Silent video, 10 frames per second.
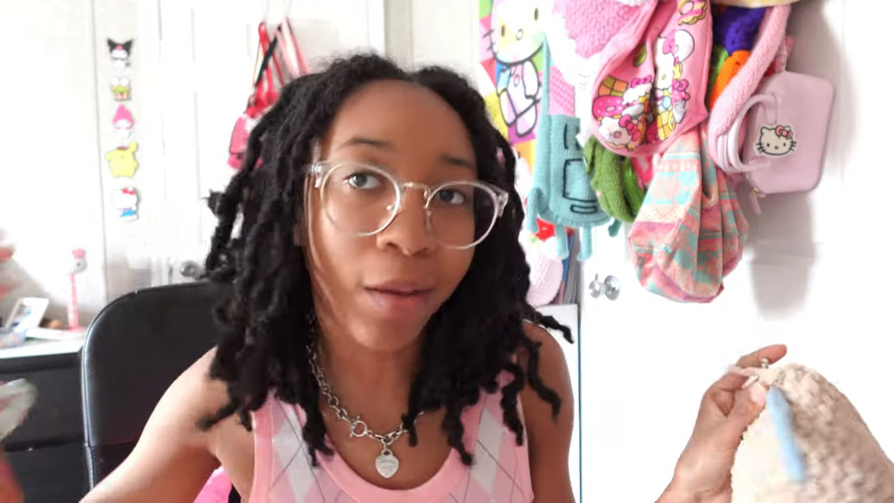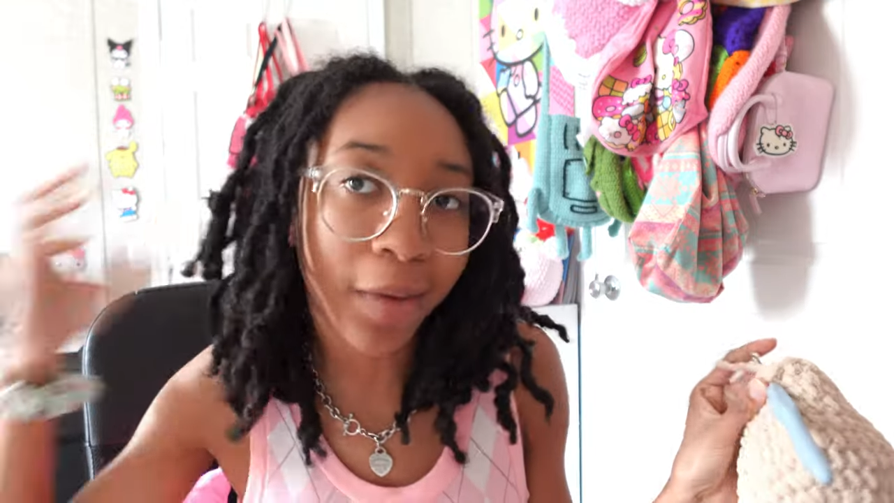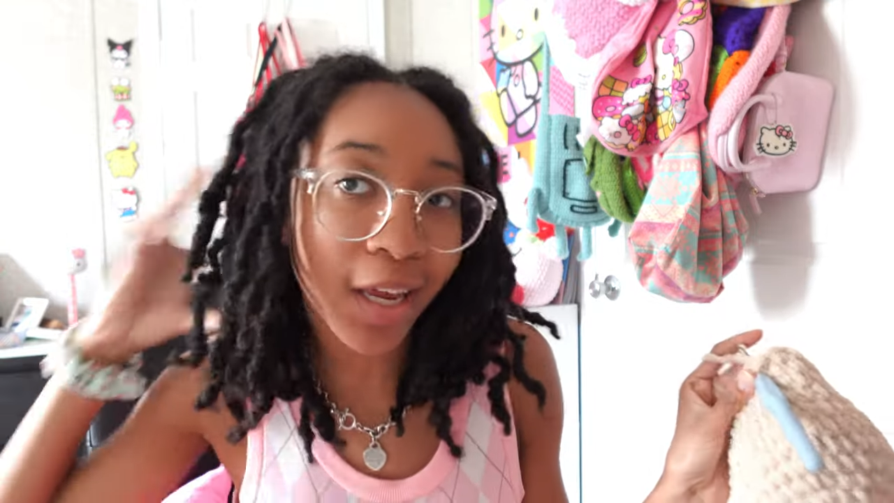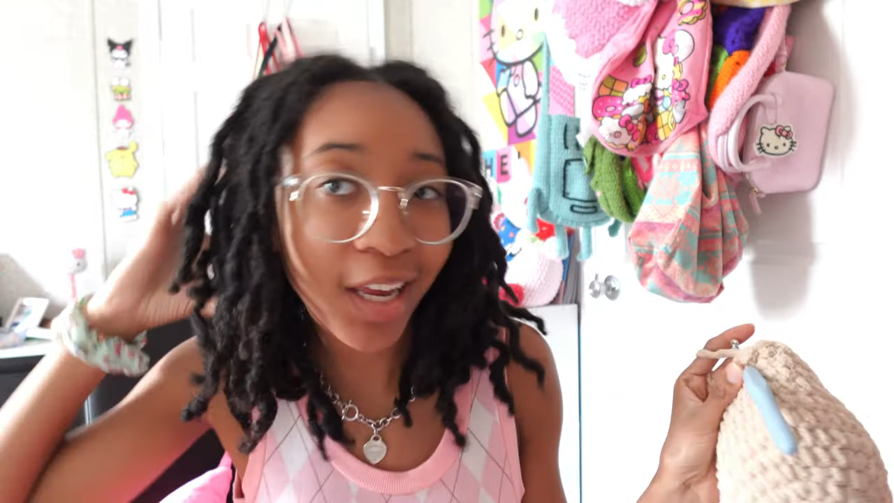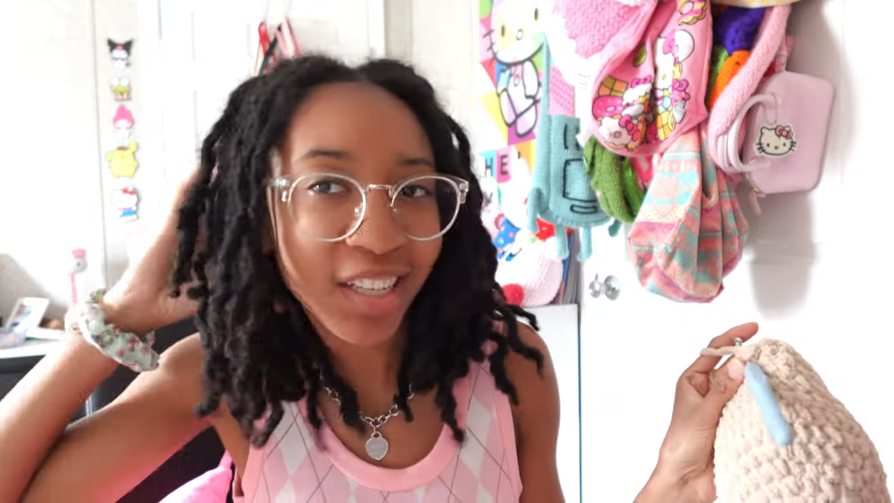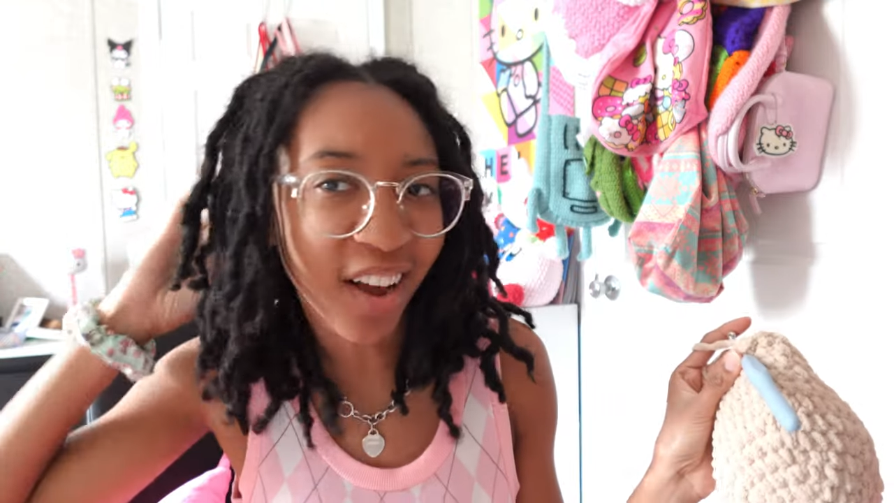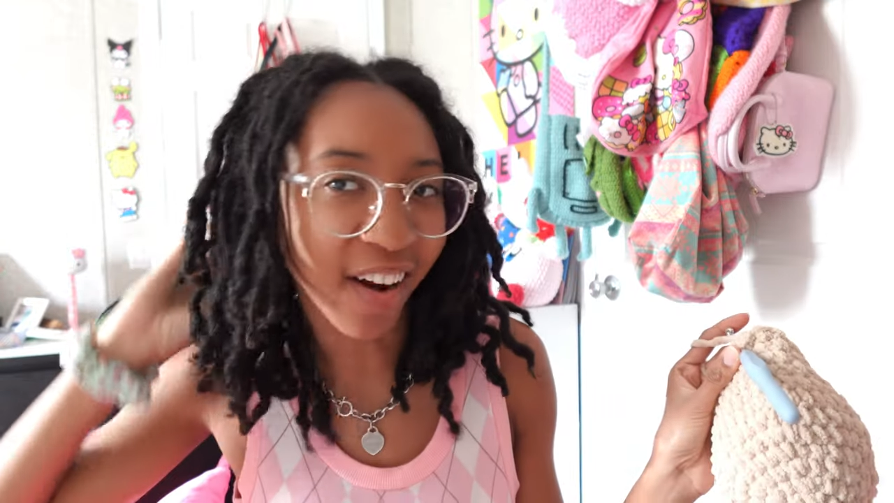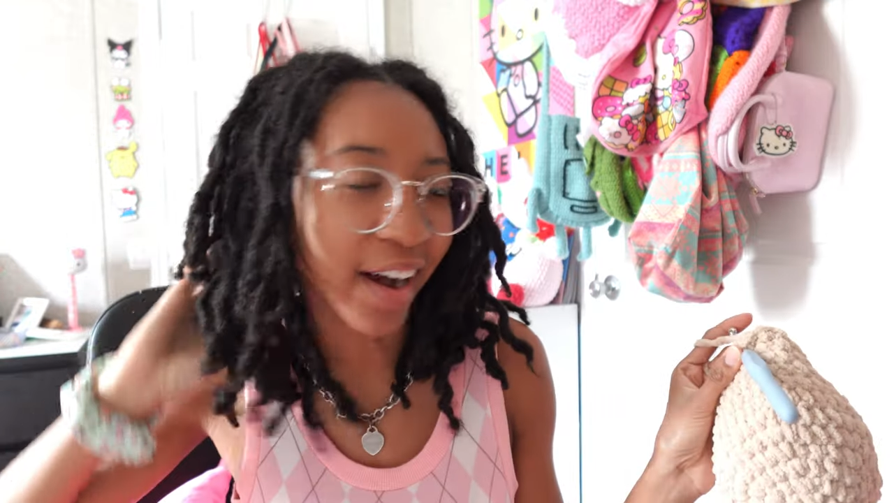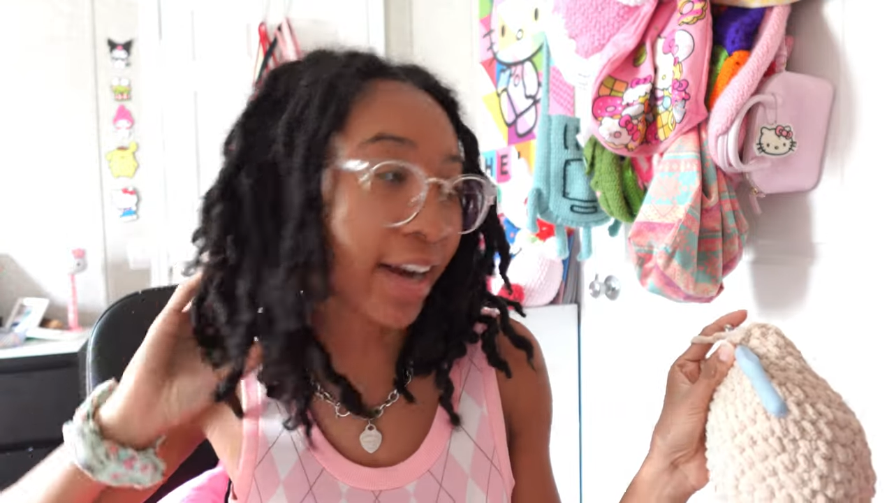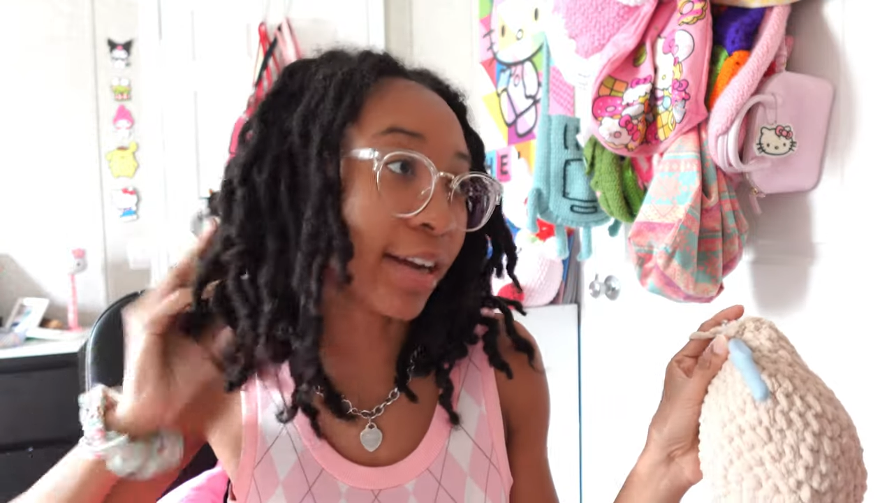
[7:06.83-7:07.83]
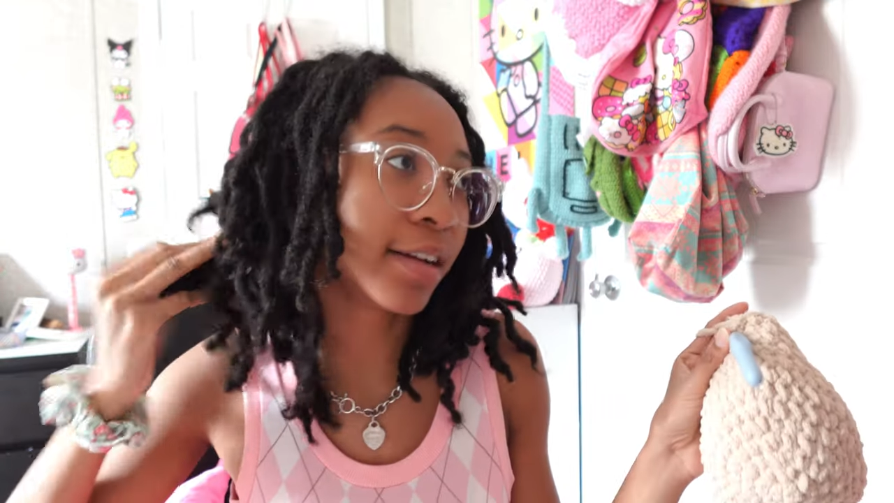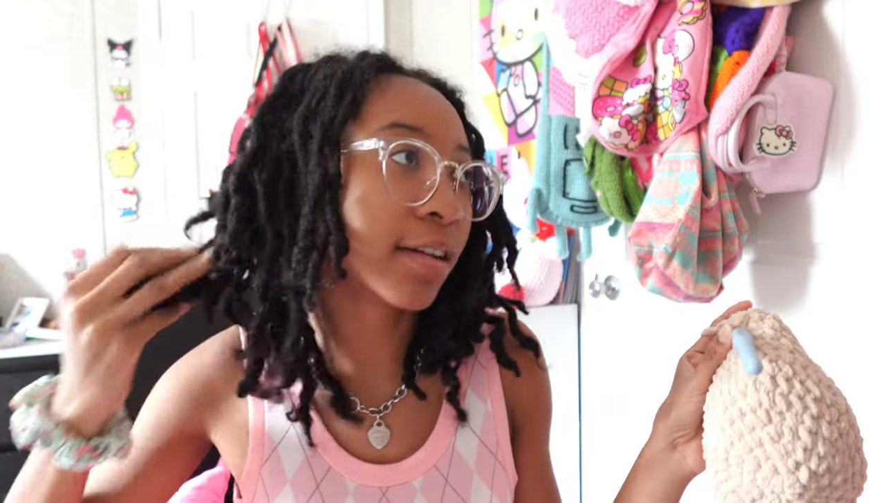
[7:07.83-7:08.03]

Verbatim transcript: mean it's alright.